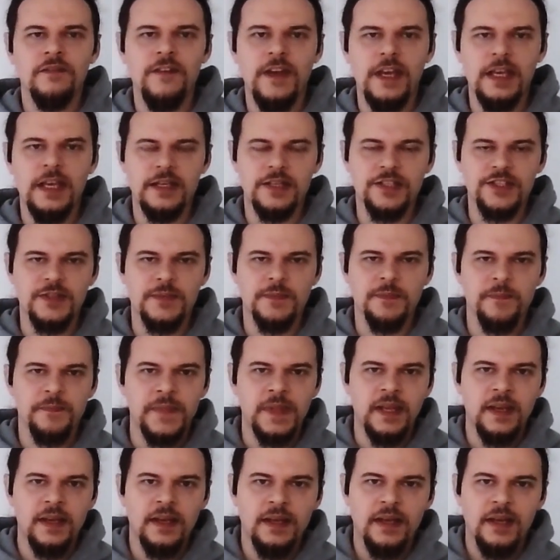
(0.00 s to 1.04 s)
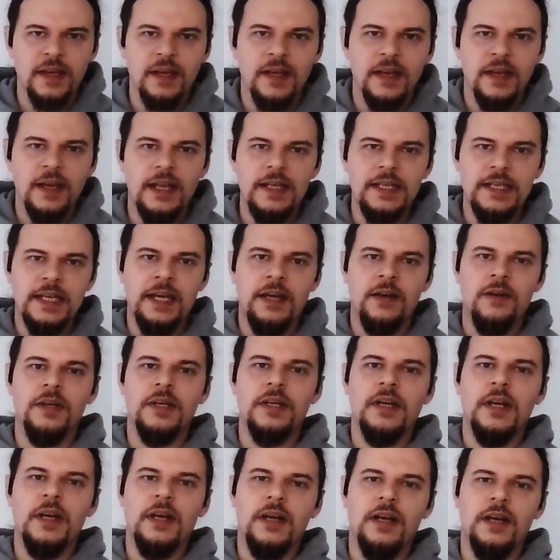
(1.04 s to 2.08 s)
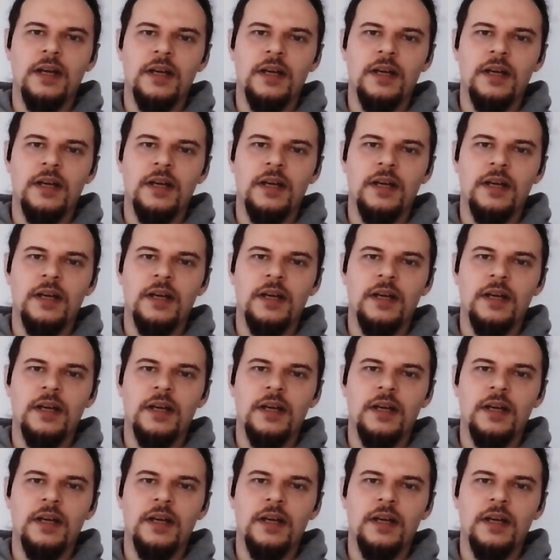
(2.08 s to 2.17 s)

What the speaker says: fakes. And now